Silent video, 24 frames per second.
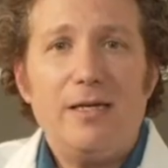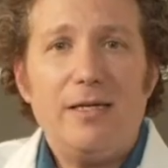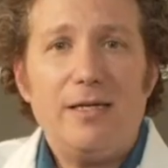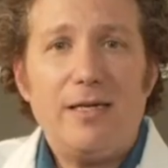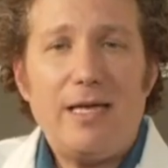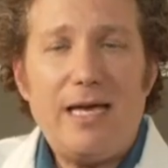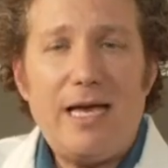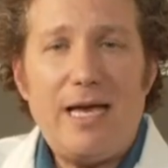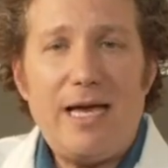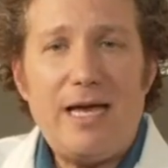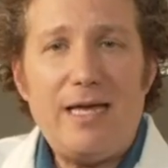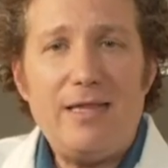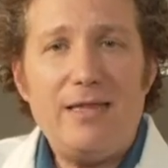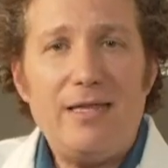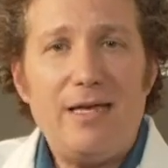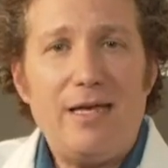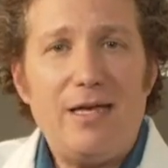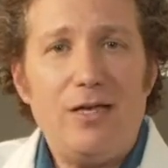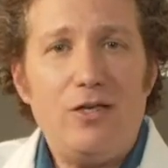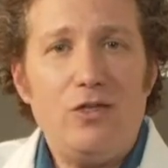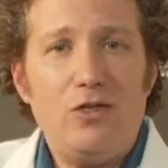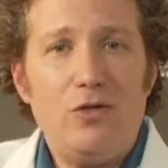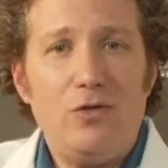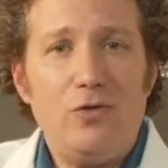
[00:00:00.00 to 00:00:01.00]
can
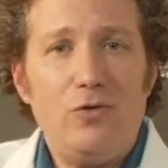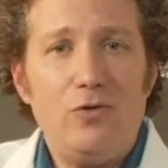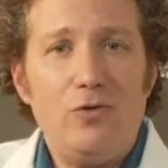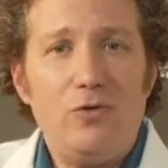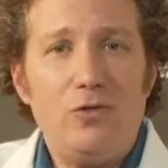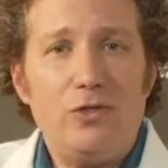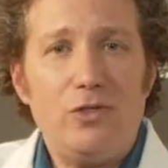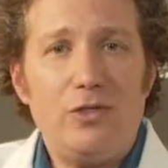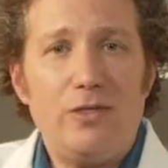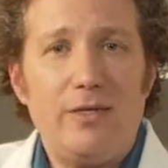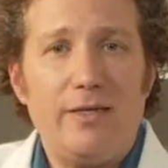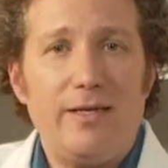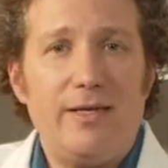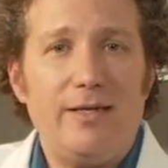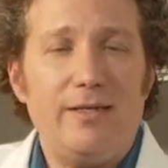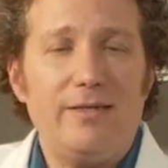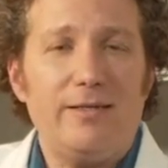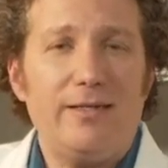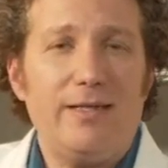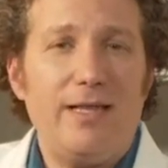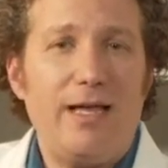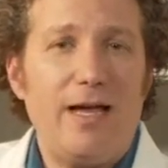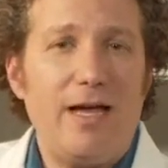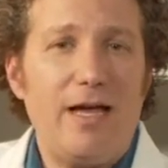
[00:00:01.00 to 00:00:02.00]
they use
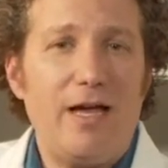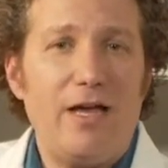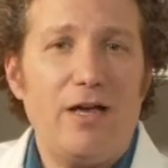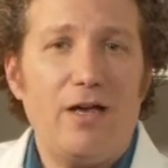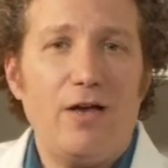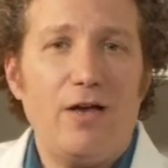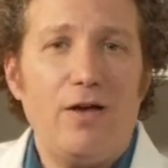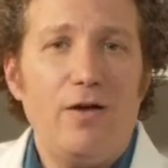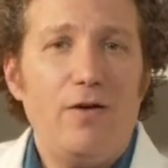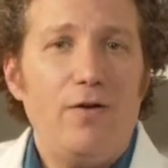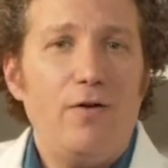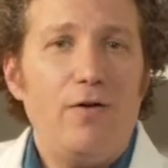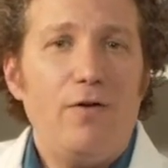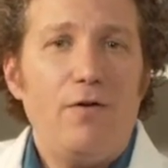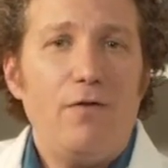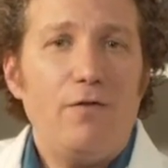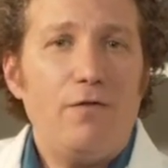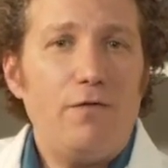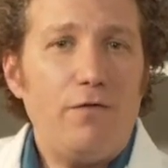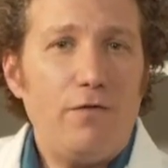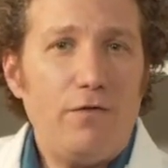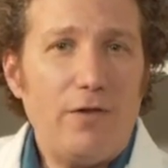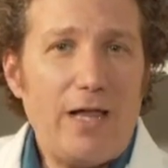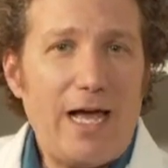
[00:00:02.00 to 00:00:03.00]
things like
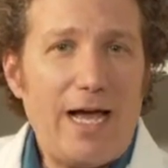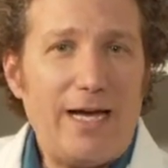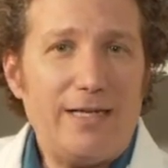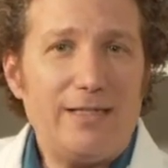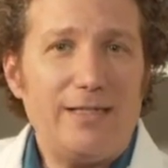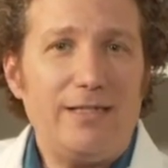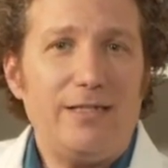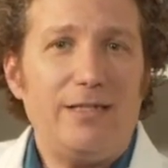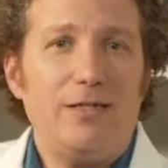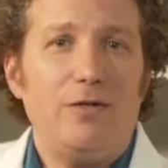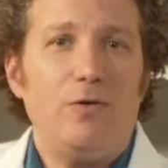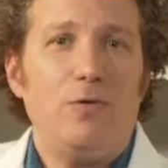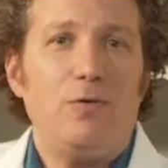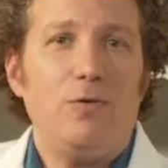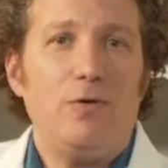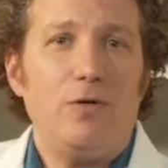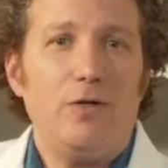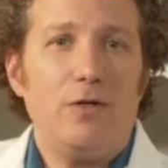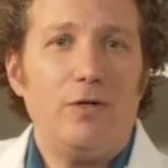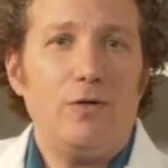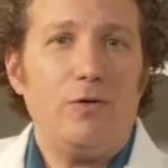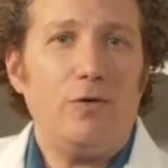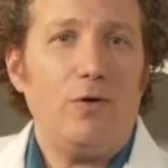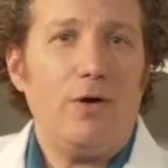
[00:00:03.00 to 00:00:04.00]
flaxseed
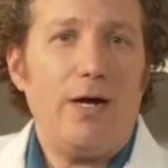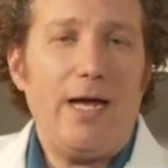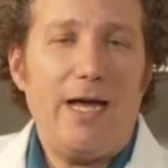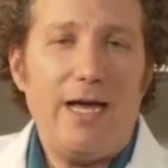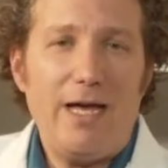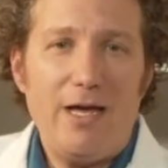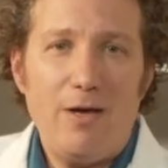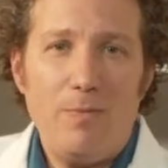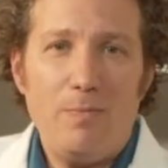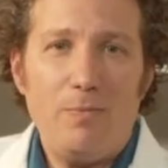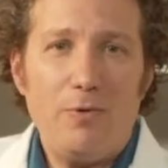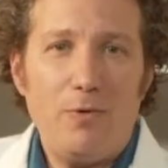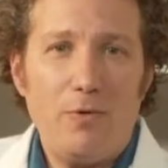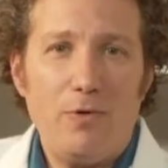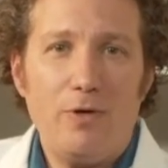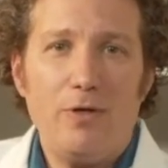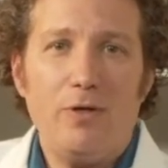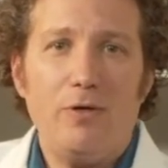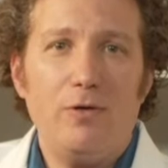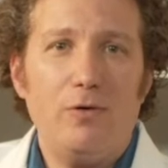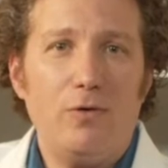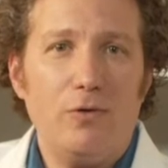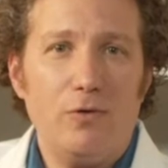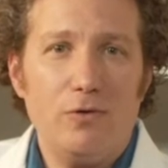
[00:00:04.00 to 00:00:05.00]
oil or hemp
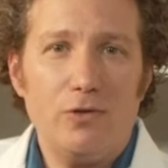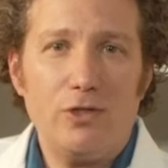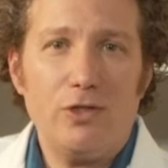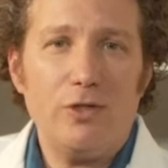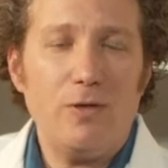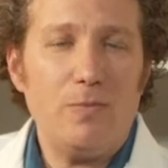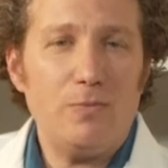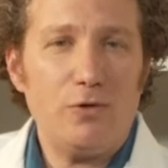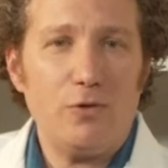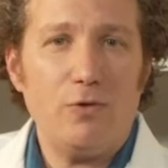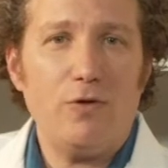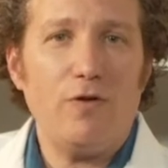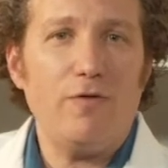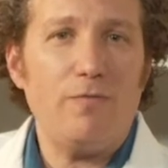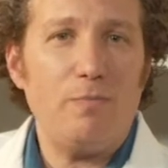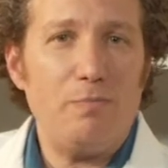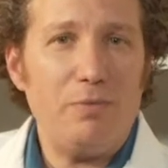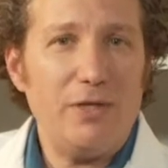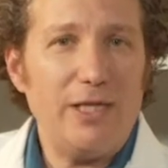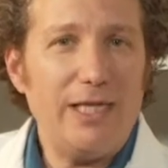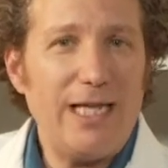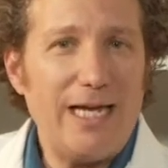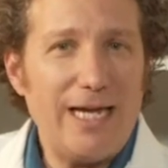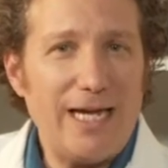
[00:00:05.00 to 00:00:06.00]
oil or some sort of
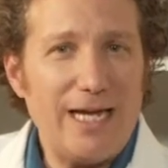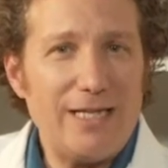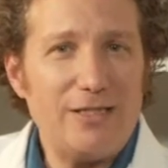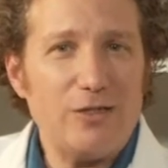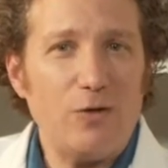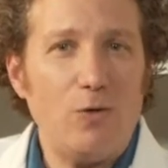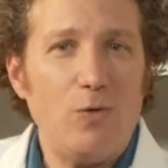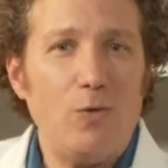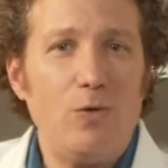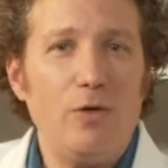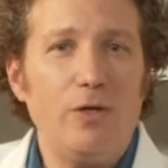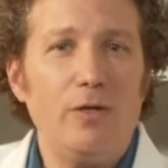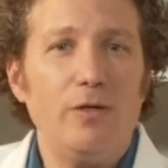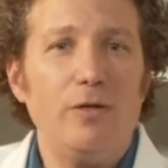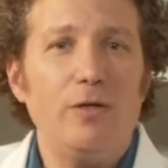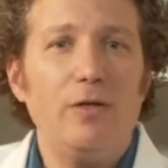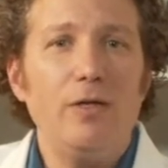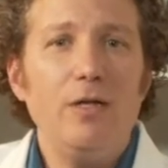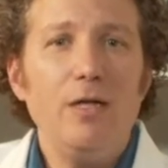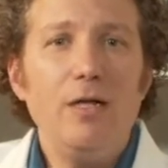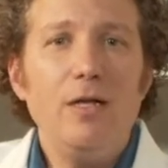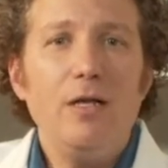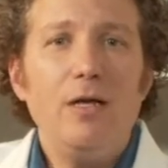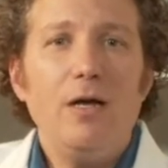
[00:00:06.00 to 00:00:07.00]
plant oil
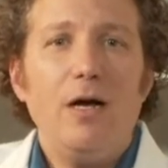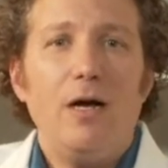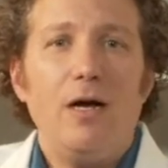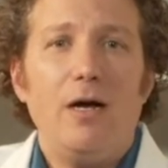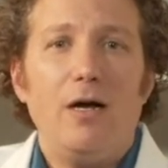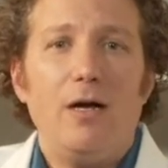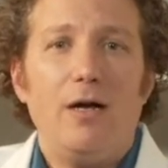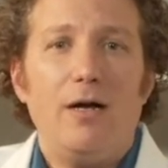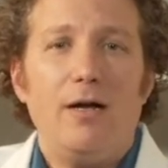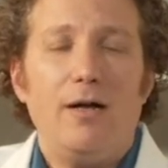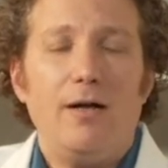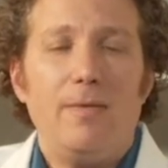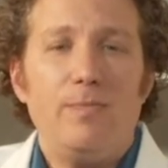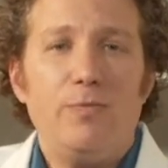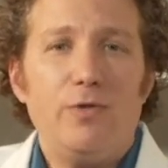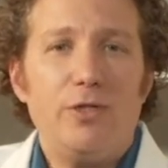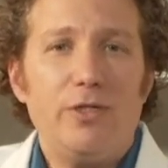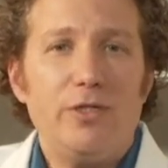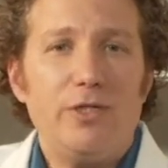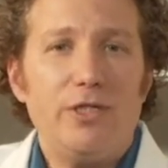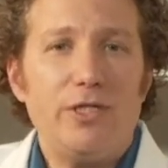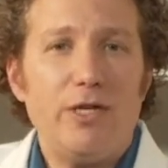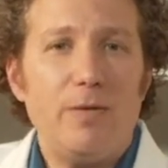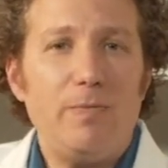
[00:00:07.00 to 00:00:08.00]

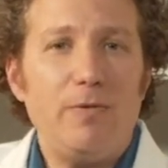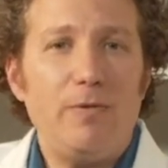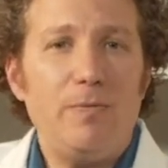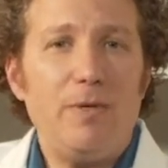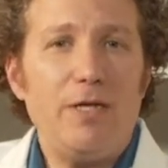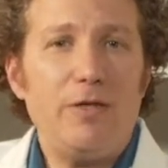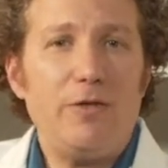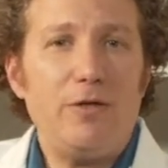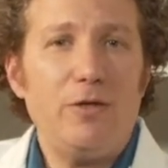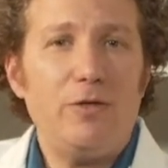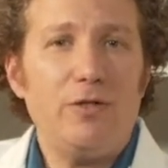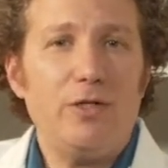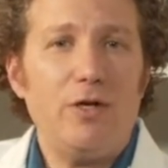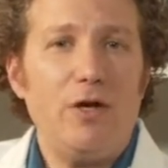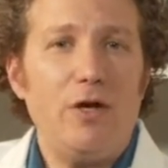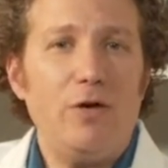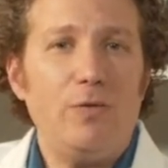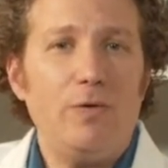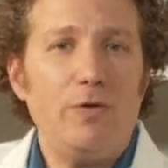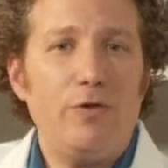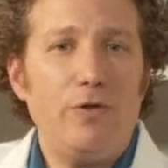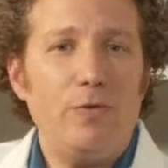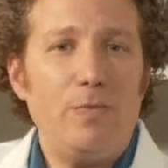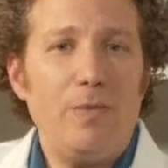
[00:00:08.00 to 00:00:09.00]
to supplement their dog
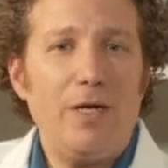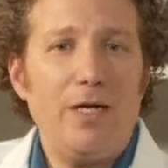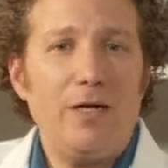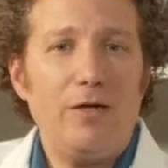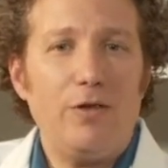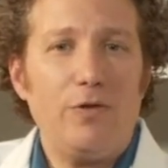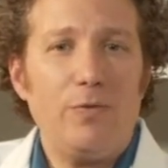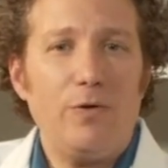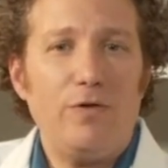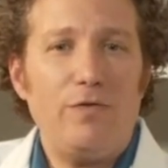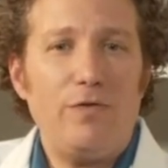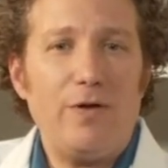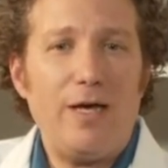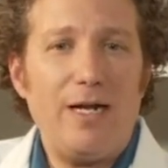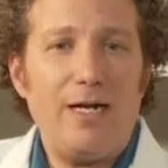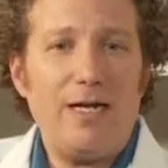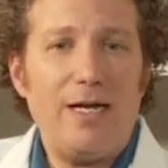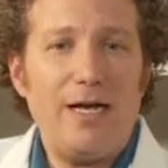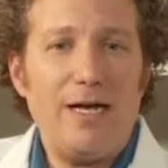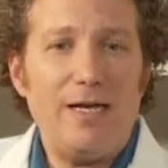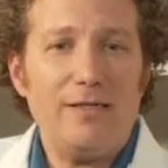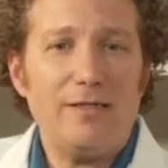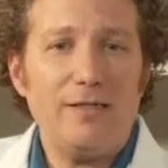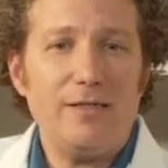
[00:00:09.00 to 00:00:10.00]
with omega-3 fatty
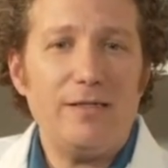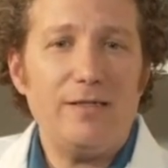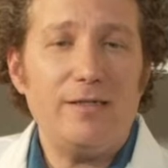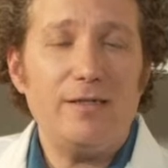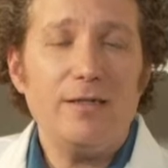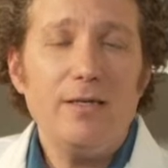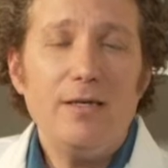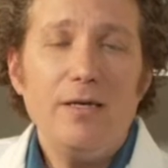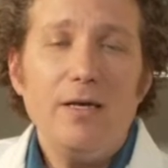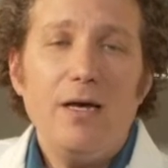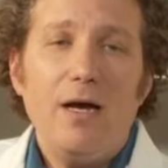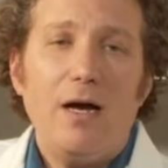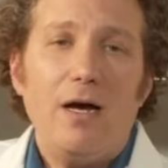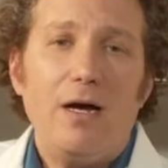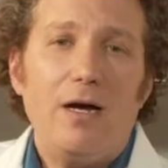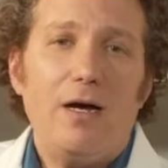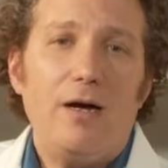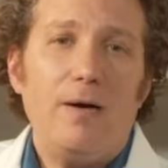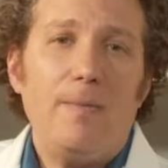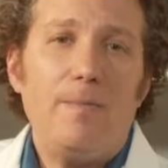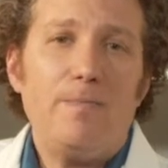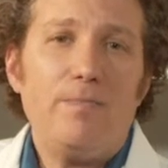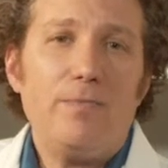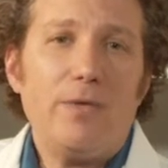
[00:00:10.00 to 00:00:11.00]
acids?
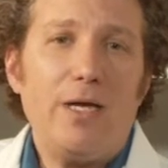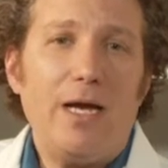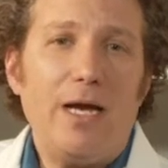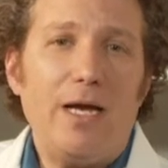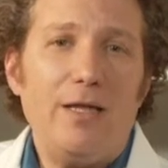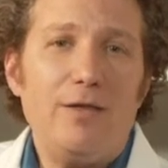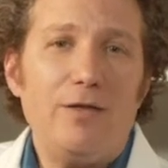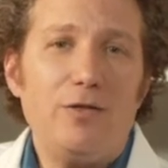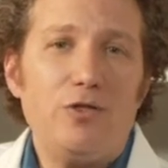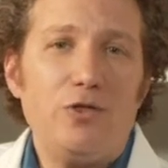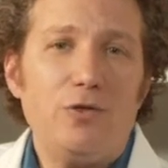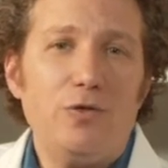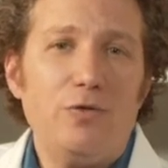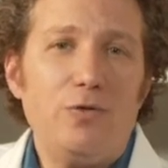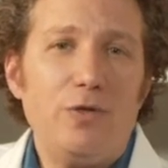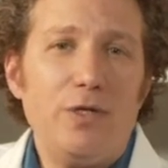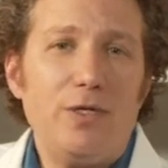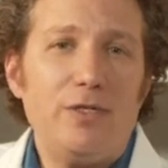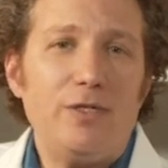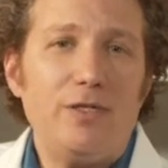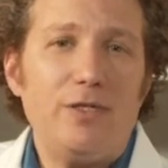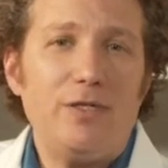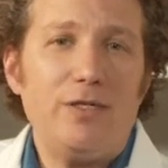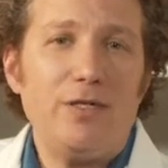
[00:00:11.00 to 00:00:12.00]
And the truth
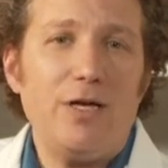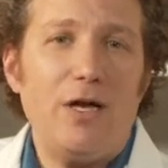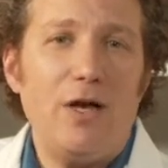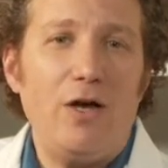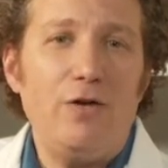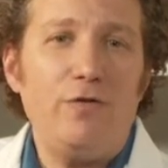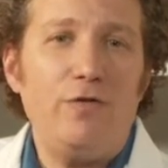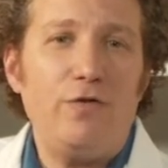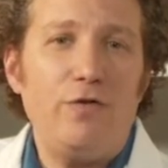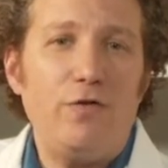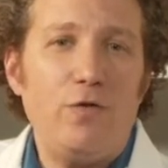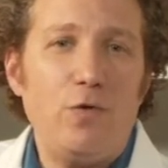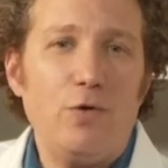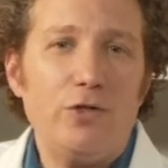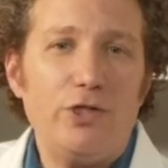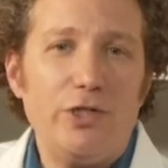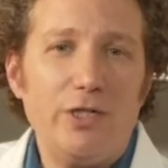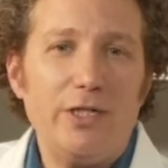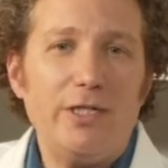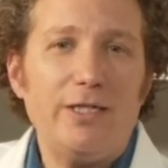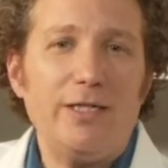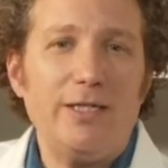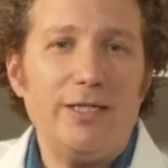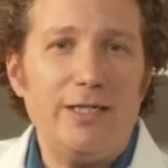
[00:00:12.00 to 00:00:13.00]
is
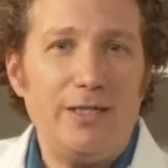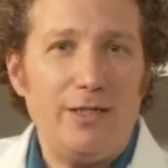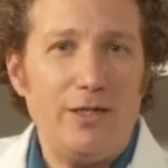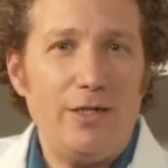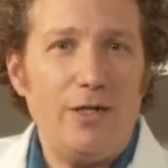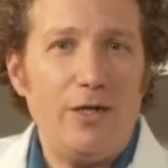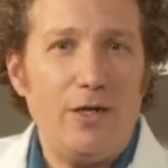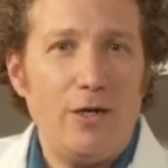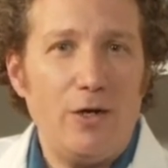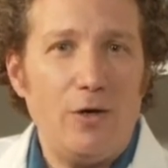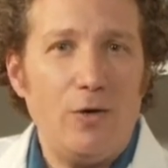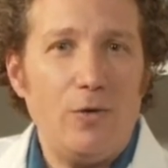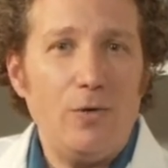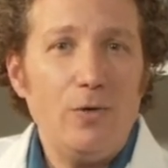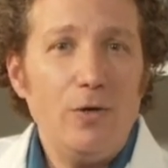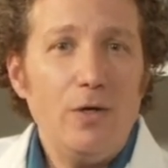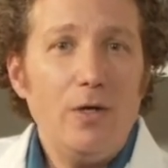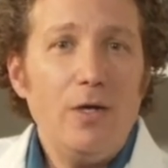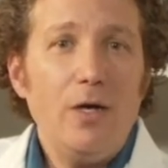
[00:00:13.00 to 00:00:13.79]
unfortunately no.